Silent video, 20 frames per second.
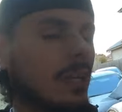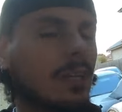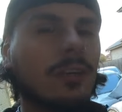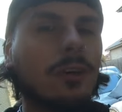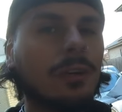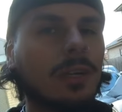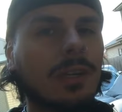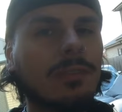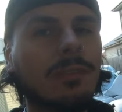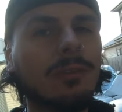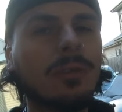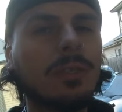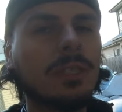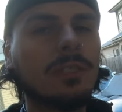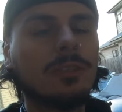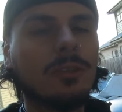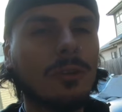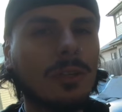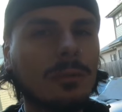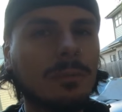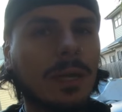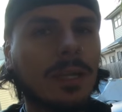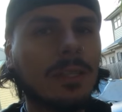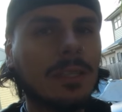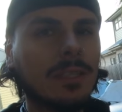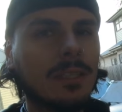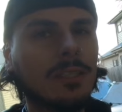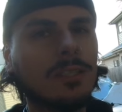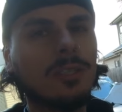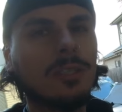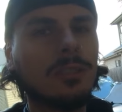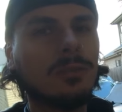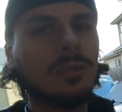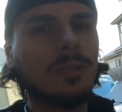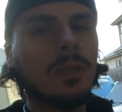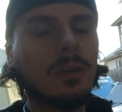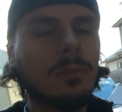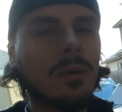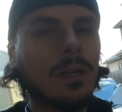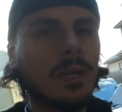No one ever really talks about the issues
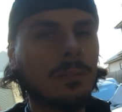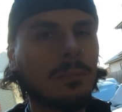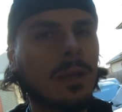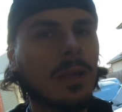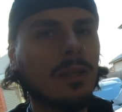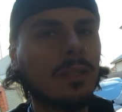with harmonic